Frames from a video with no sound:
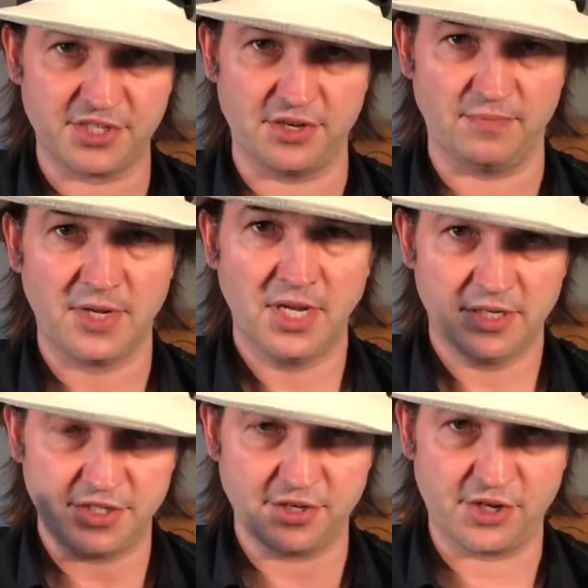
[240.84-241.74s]
up
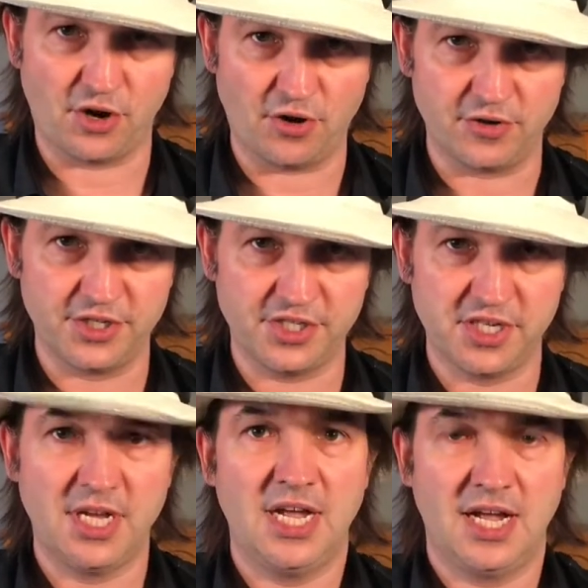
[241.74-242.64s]
to the chorus
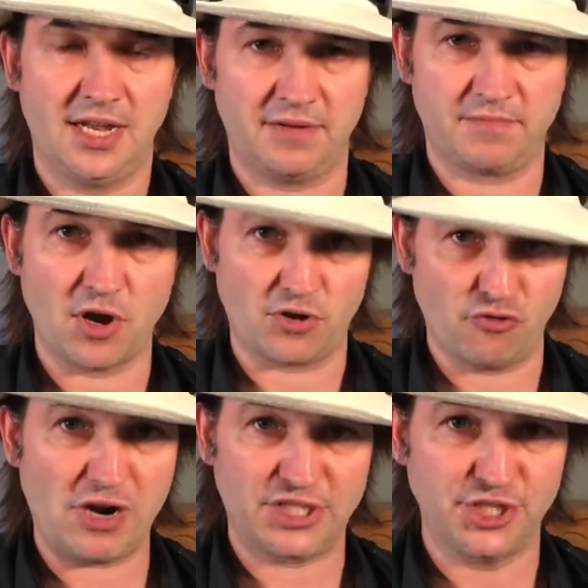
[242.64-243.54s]
and or
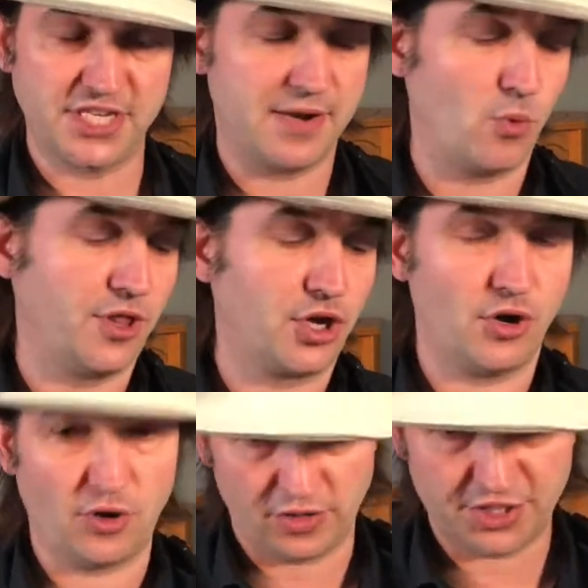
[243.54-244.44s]
crashes in with the
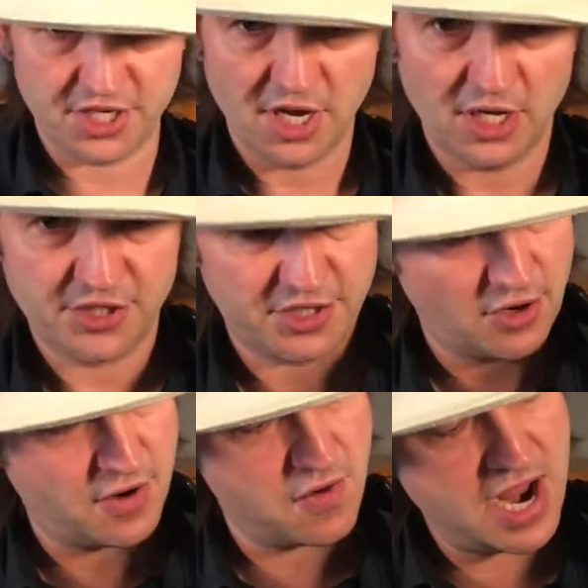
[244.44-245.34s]
chorus.
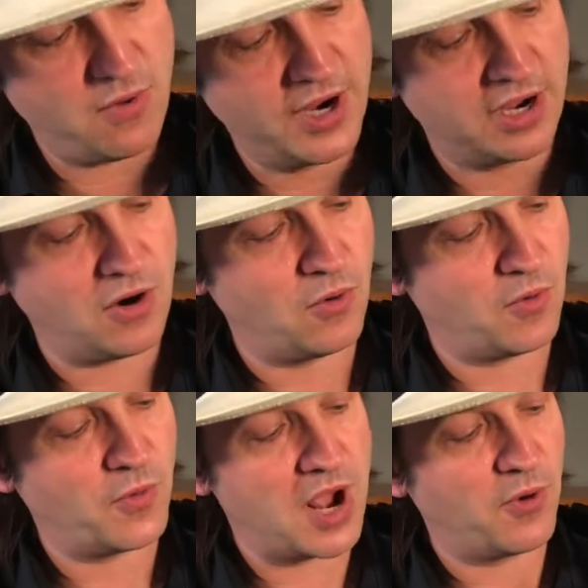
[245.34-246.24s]
So here we go.
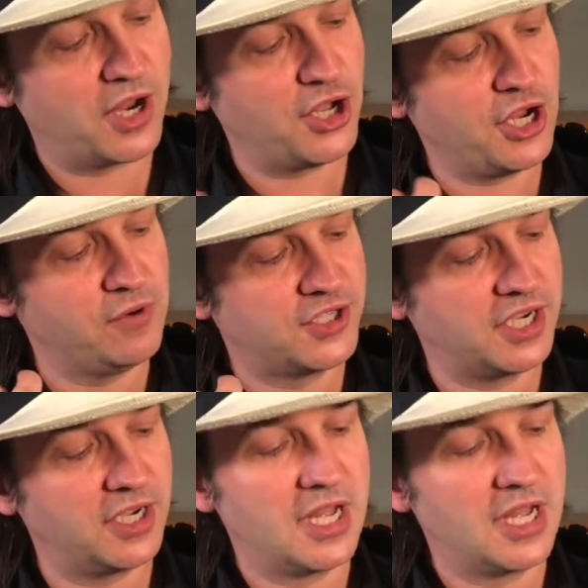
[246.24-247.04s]
Now we're going to use a